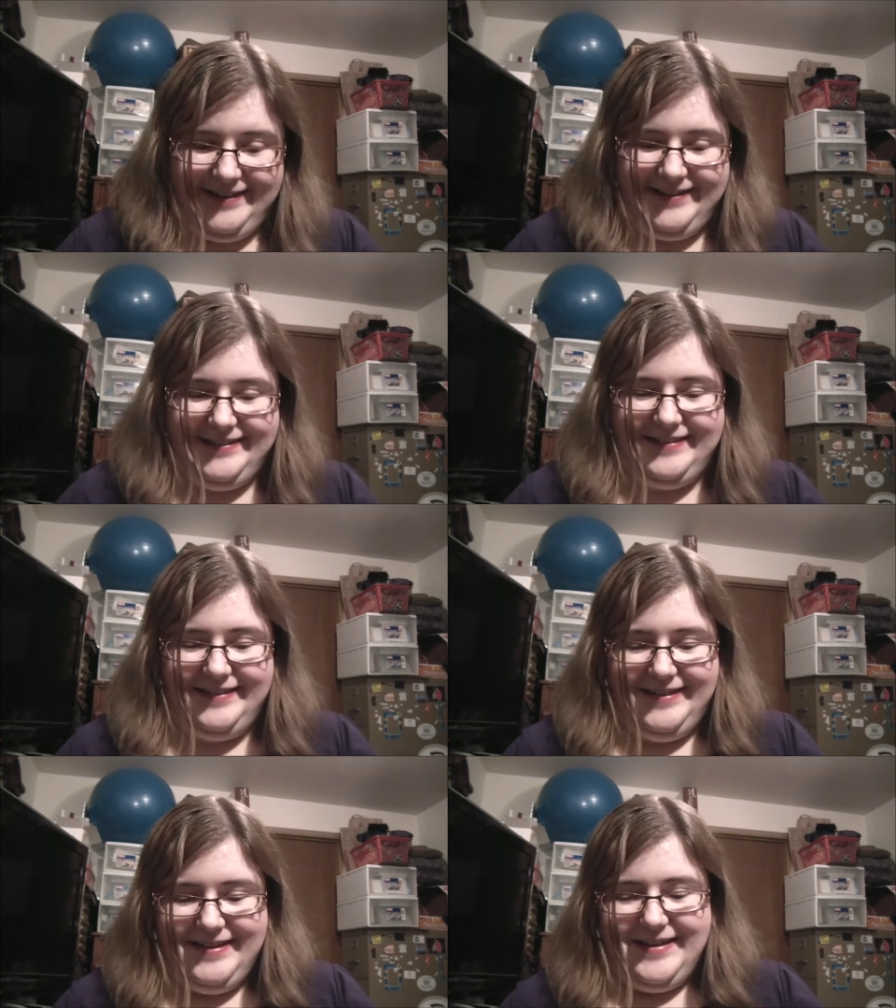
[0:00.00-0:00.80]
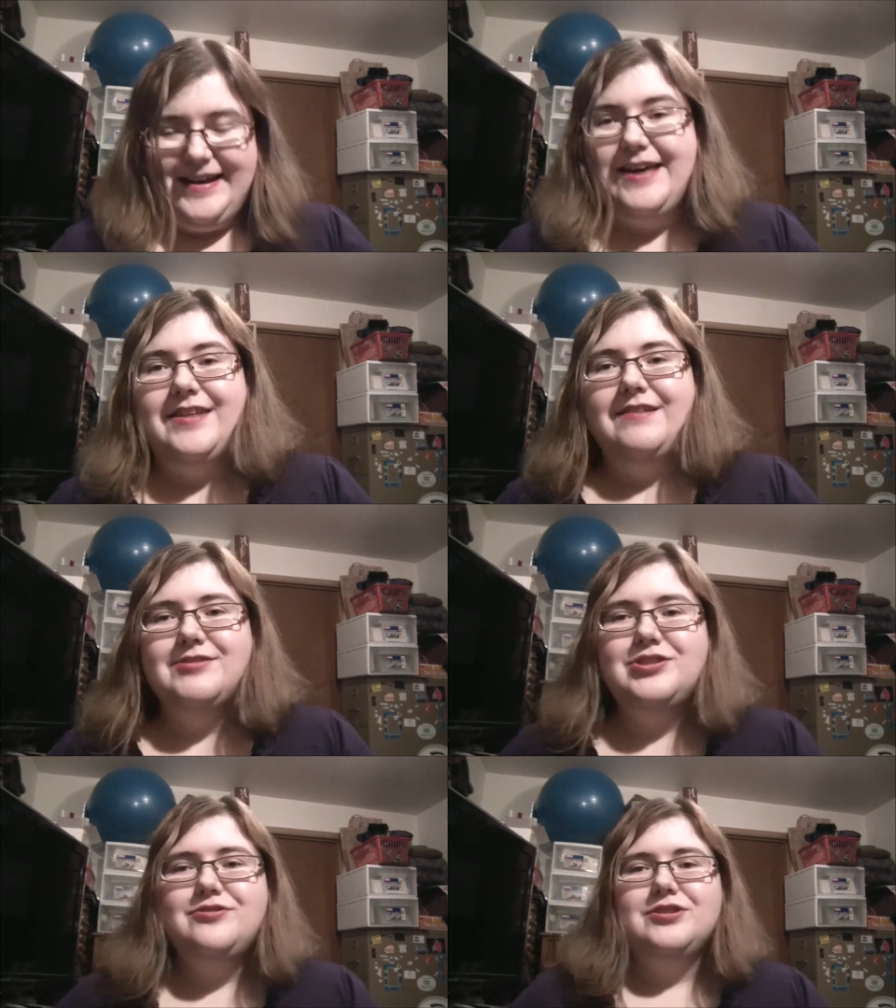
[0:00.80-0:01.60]
I thought
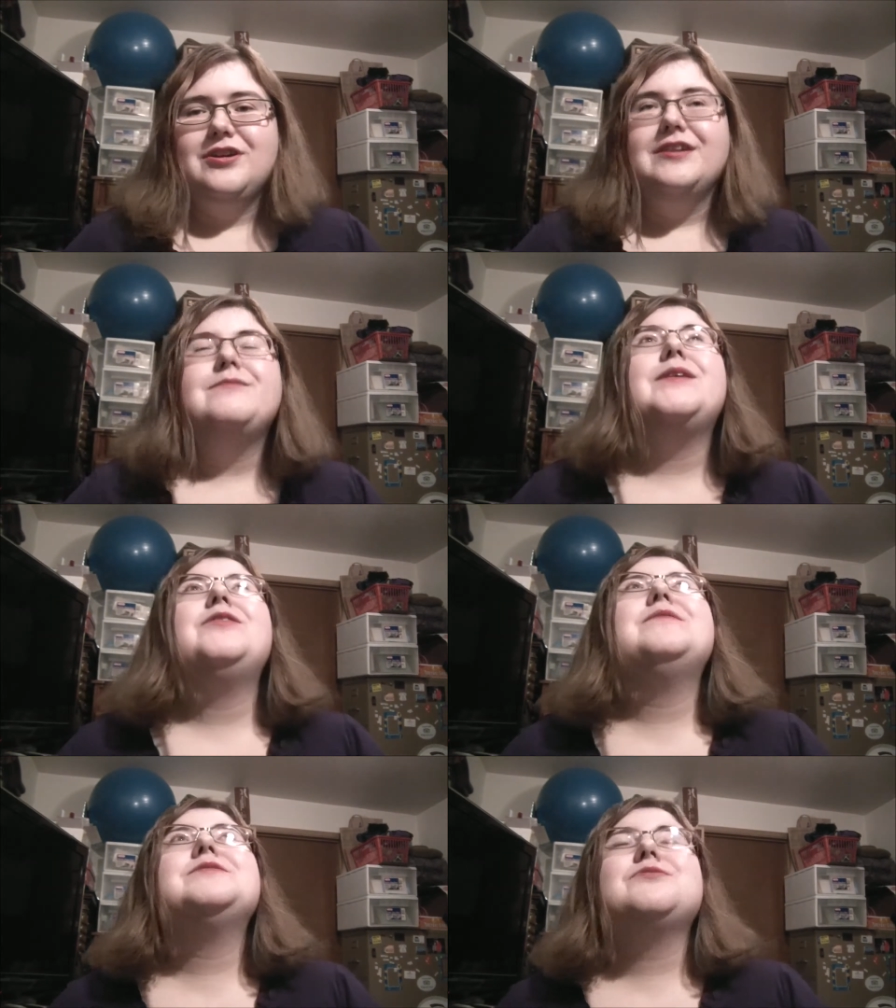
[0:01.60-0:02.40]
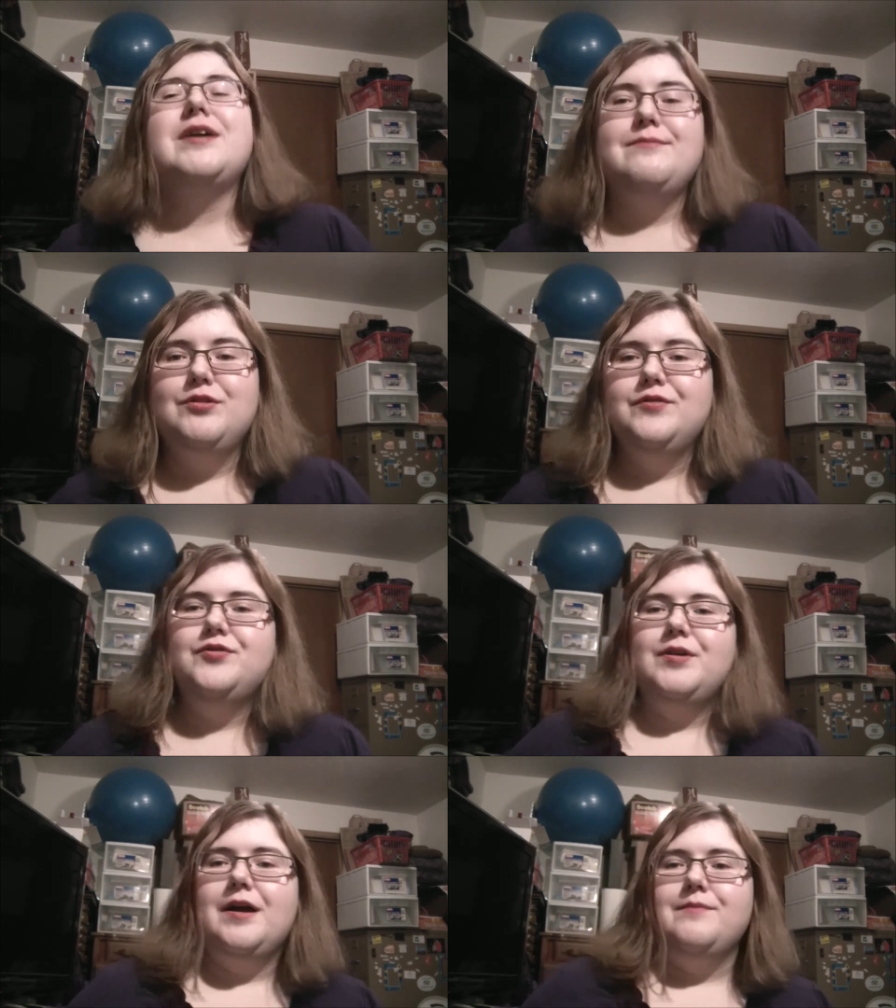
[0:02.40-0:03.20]
it was too dark in my room, so I
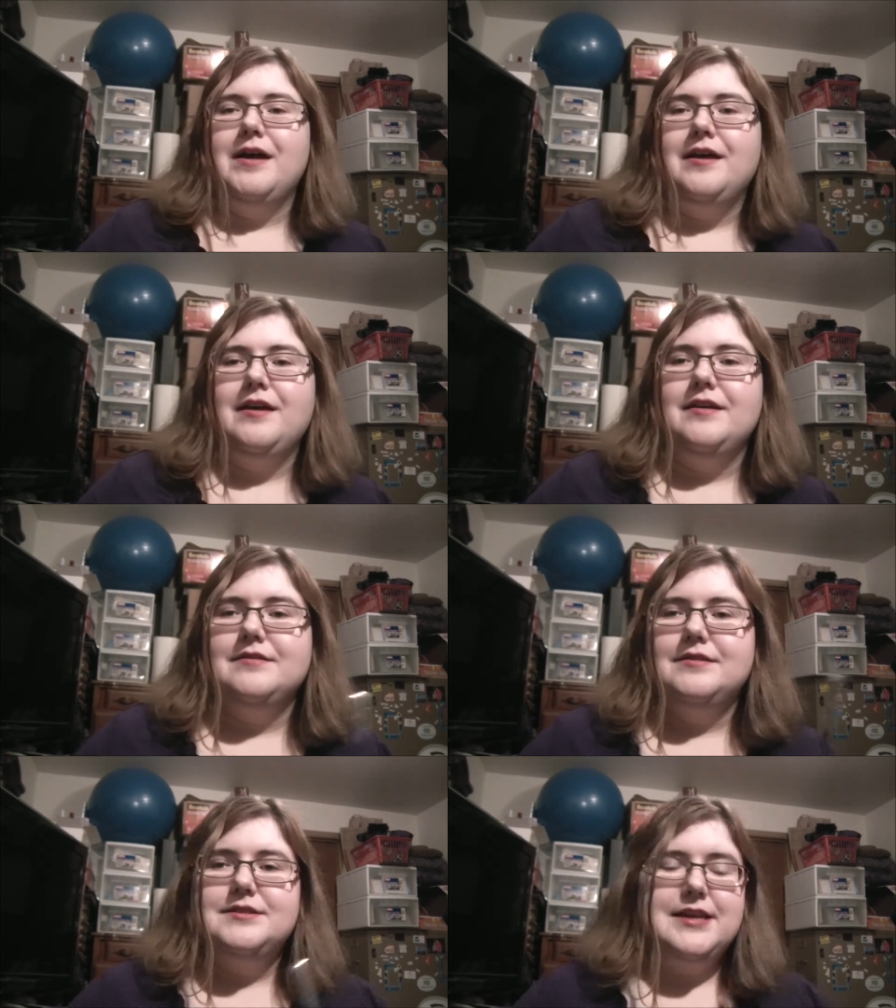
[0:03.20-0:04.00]
moved around my